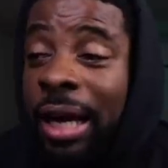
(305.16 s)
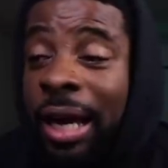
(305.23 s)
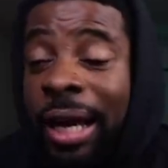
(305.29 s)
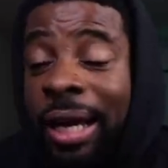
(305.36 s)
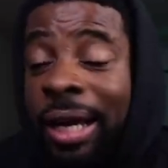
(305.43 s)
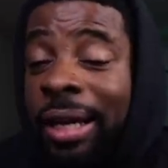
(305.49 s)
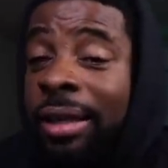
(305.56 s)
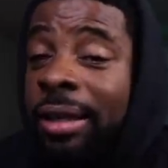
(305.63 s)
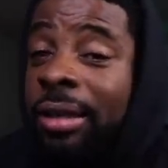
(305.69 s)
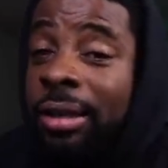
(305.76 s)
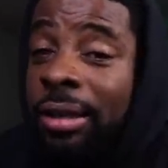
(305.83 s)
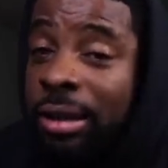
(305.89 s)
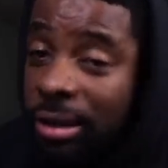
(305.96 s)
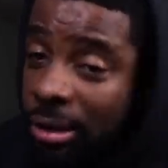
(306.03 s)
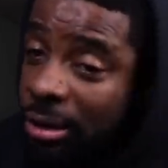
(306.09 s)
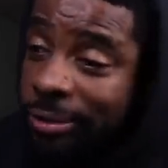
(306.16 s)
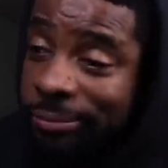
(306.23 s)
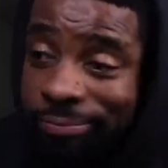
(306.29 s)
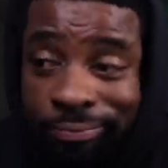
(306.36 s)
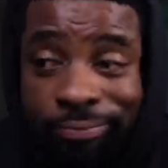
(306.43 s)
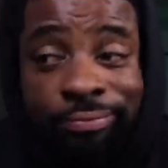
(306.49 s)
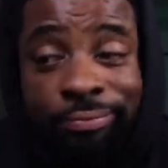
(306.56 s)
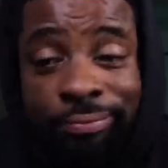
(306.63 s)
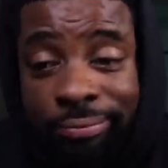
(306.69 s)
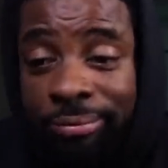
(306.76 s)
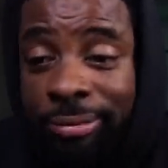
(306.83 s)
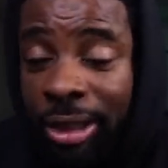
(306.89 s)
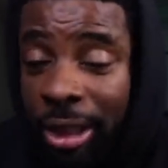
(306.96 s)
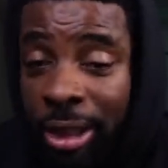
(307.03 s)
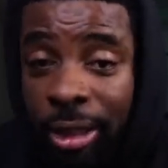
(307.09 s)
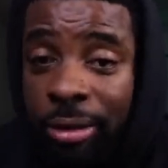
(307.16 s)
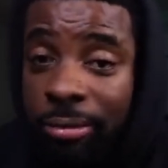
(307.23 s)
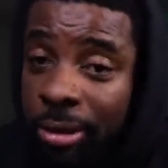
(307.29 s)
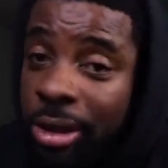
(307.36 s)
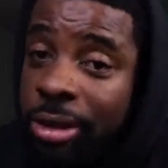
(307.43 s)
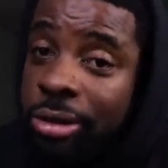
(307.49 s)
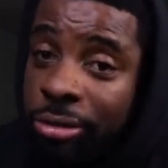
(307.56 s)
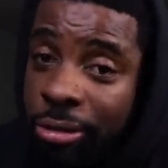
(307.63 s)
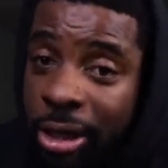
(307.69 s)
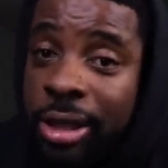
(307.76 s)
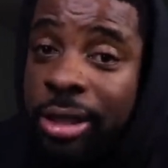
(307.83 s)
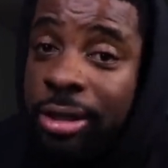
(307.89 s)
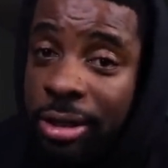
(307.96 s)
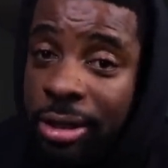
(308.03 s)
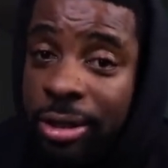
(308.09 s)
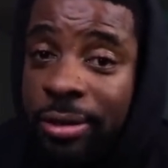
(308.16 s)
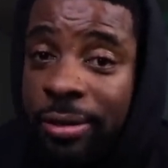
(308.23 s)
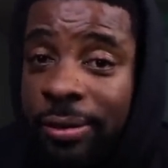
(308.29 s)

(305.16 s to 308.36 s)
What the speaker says: And, yeah, it's crazy.